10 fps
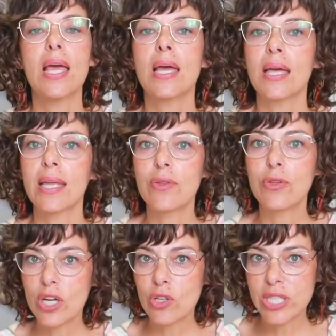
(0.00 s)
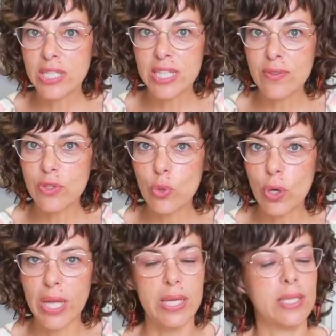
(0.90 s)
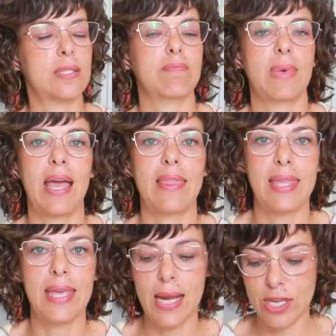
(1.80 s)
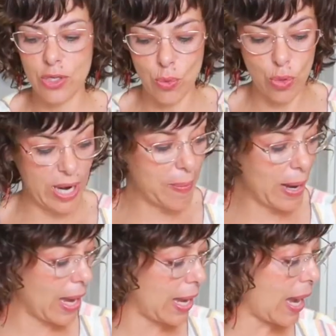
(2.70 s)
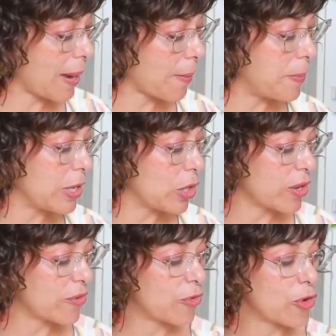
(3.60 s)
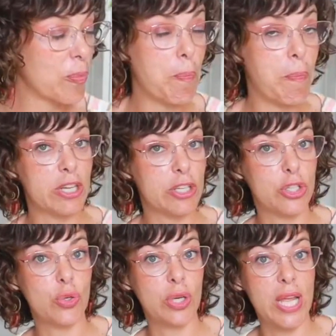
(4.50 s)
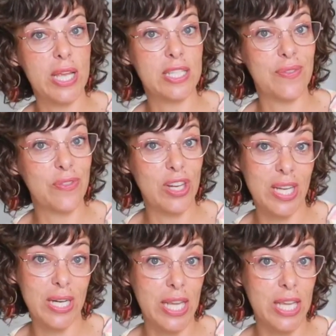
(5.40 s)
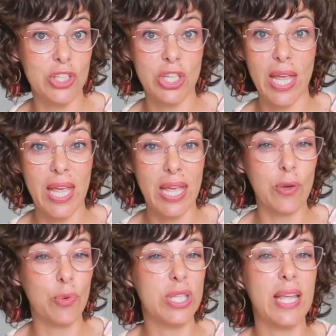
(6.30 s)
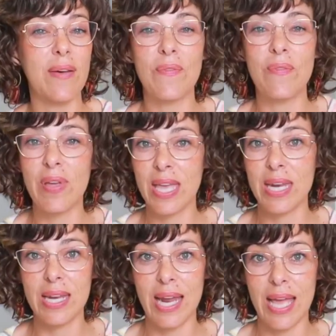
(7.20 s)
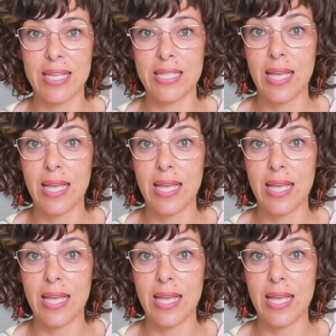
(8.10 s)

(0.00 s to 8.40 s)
If you are not sensitive to eggs, ideally you want to buy a beautiful pasture-raised free-range egg with a very nice